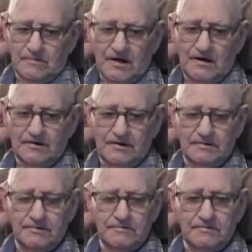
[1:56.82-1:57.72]
I
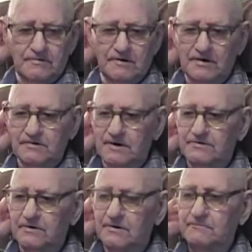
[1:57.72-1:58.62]
guess it's around
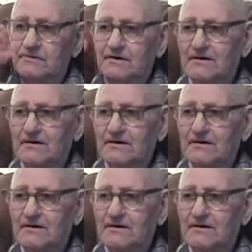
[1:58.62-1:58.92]
that time.